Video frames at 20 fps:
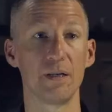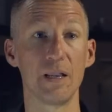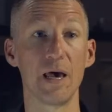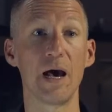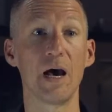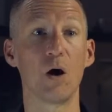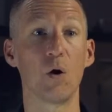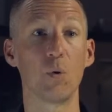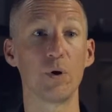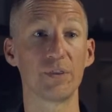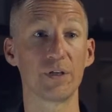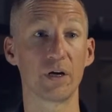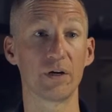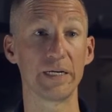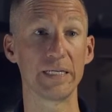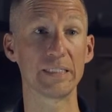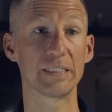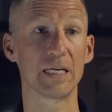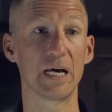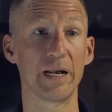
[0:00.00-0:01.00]
Now, with
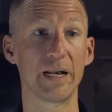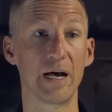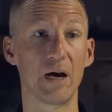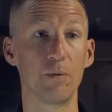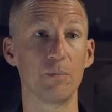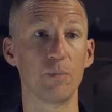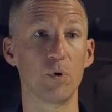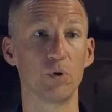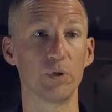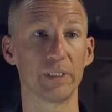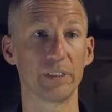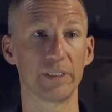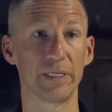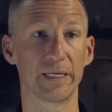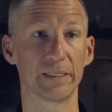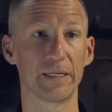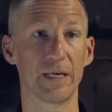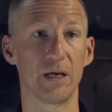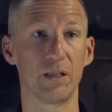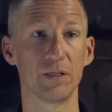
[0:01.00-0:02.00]
our inside-out molding
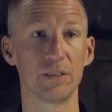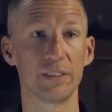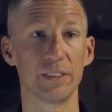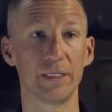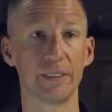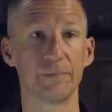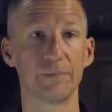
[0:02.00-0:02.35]
technology,